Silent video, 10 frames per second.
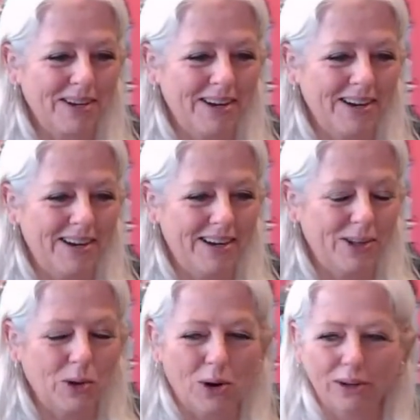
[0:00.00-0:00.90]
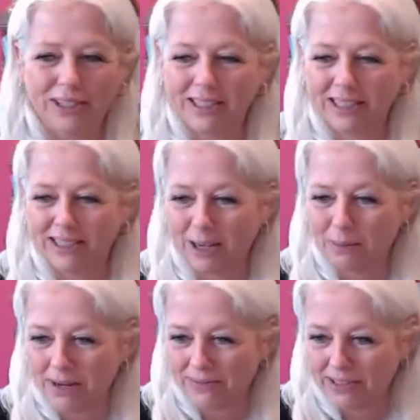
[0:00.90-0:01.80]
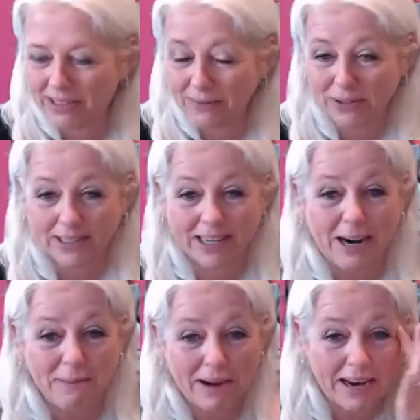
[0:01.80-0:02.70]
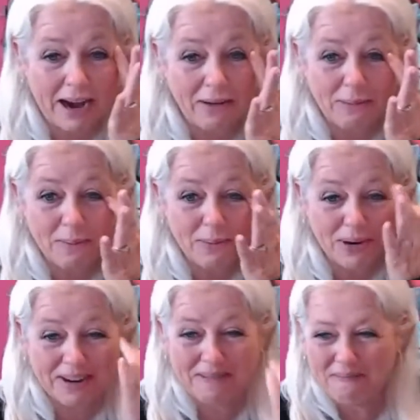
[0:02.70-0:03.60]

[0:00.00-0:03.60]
Laurel needs to tell me if it's a different time. I can't remember.